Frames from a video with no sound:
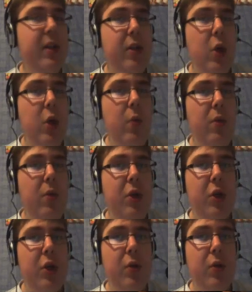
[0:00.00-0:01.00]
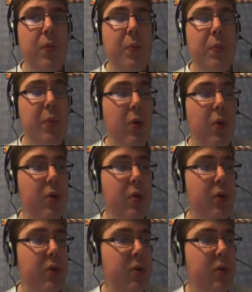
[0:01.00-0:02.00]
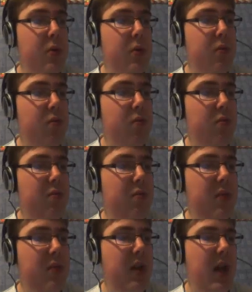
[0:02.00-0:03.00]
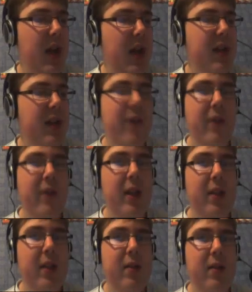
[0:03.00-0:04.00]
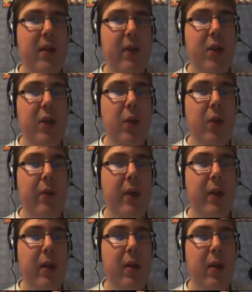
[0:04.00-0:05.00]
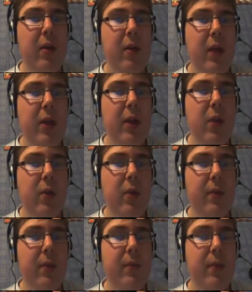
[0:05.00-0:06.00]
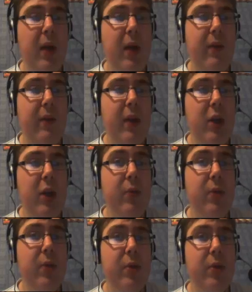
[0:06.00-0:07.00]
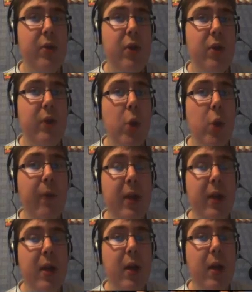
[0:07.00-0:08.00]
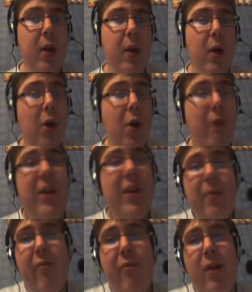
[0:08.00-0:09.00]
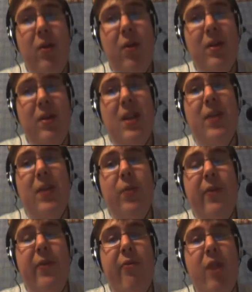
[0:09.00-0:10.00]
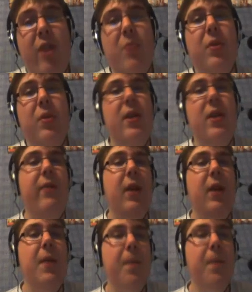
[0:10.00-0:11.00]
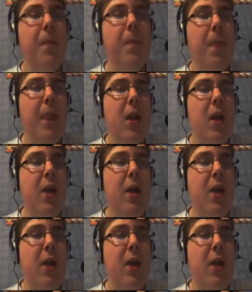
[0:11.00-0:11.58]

Hopefully it isn't too much, but yeah, I definitely do think that they will be having a subscription service. Hopefully it'll be free. It's nice to have something for free, but definitely,